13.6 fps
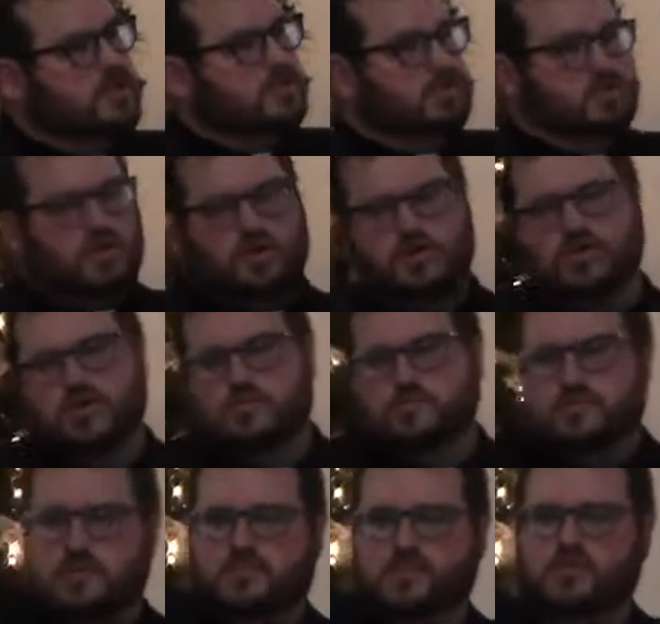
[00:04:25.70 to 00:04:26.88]
to turn
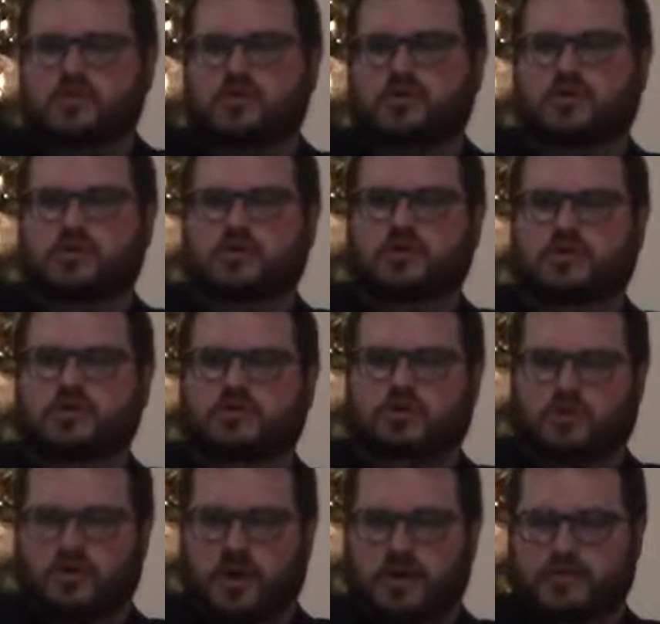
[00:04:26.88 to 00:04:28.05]
people to
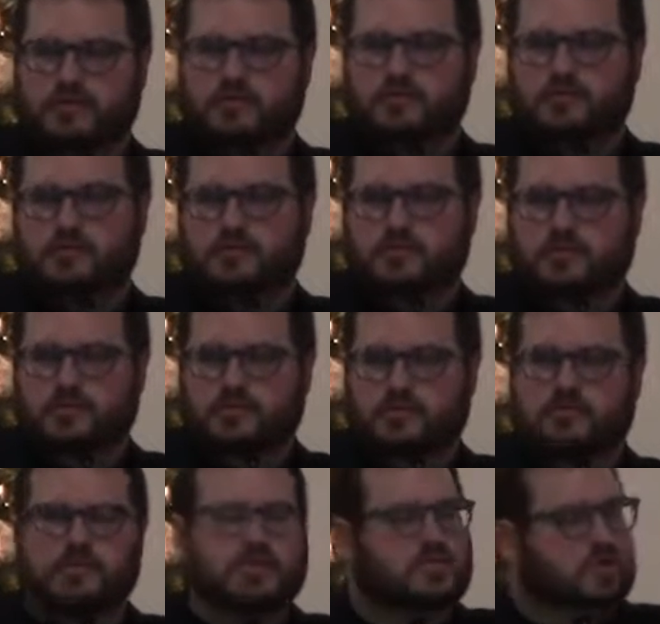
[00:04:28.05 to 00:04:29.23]
Christ, to
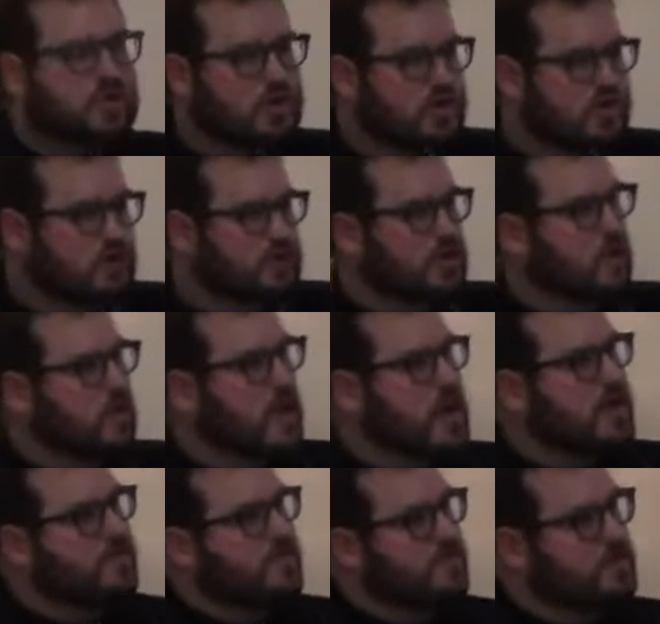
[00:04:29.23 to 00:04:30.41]
be turned
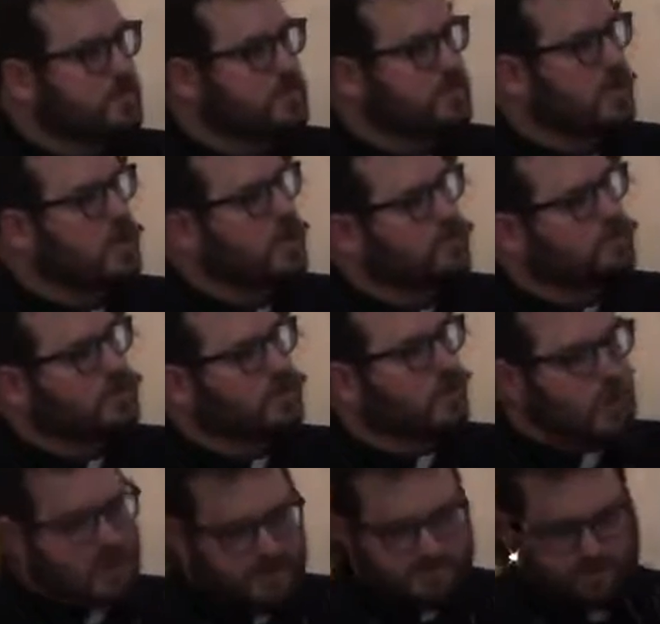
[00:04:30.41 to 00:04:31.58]
away from themselves and
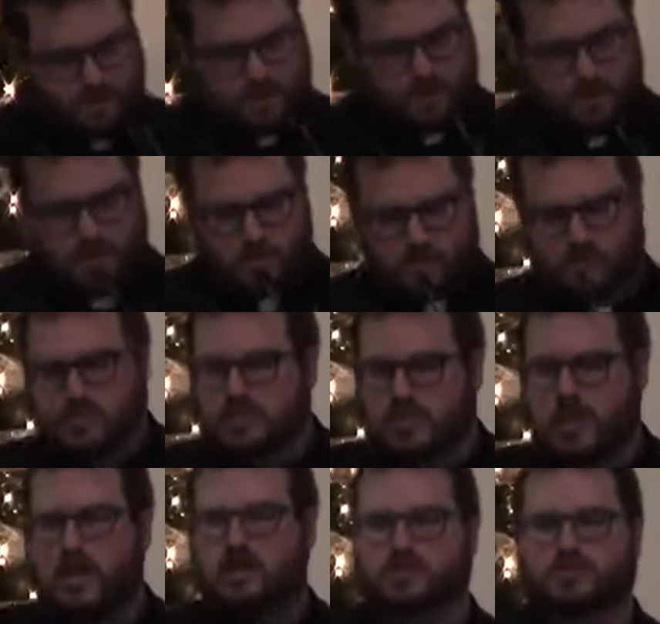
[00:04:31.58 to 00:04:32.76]
away from their own
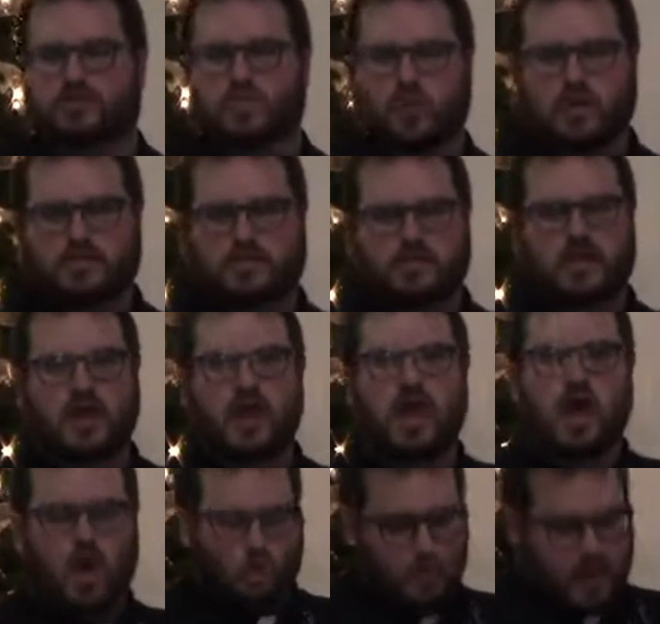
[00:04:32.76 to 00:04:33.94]
desires and wants,
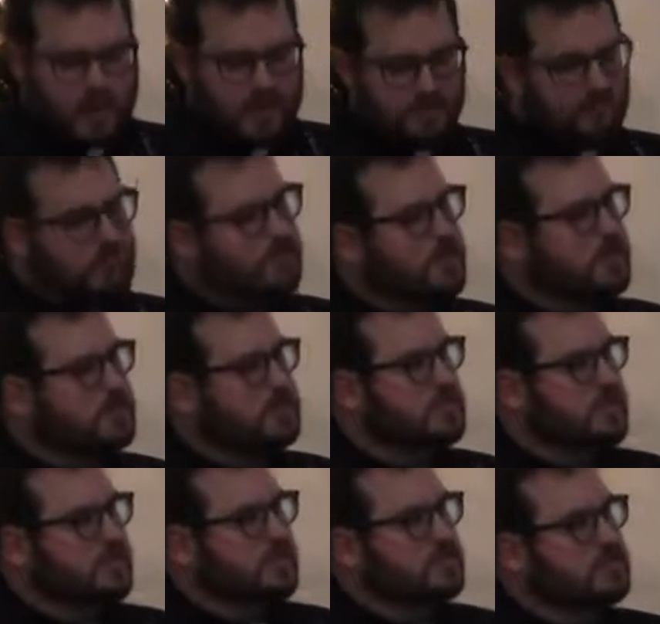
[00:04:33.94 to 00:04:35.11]
away from their
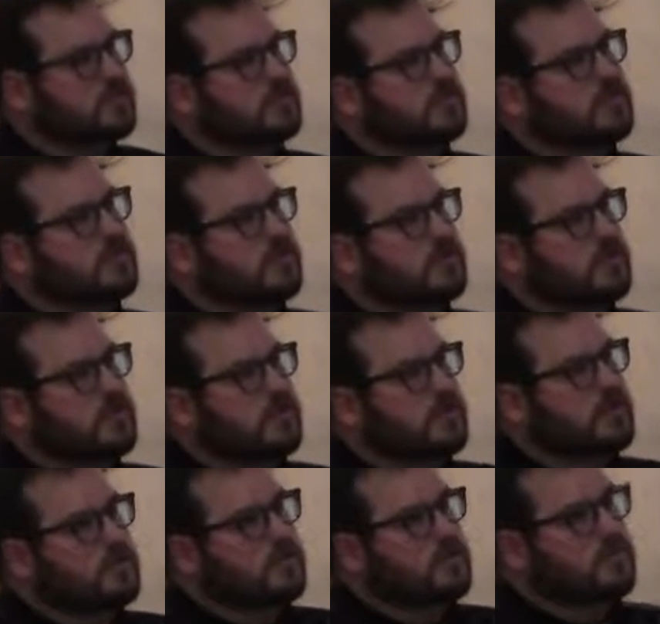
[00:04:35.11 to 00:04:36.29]
sins,
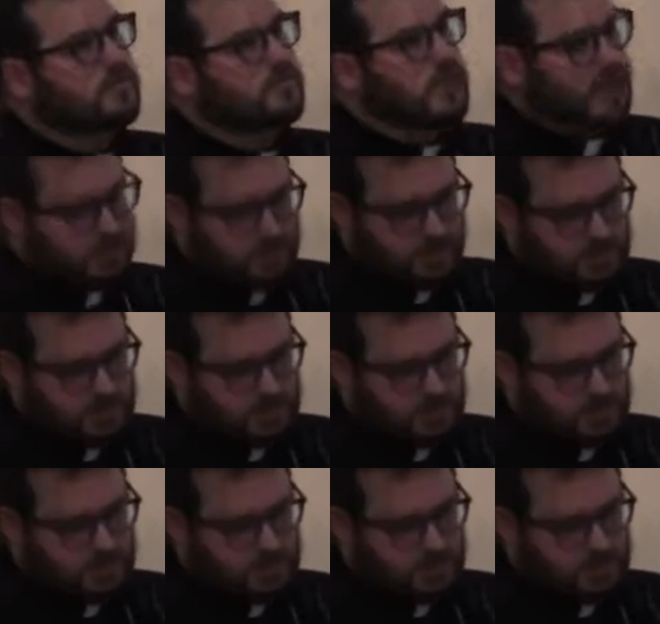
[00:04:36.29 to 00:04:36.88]
and to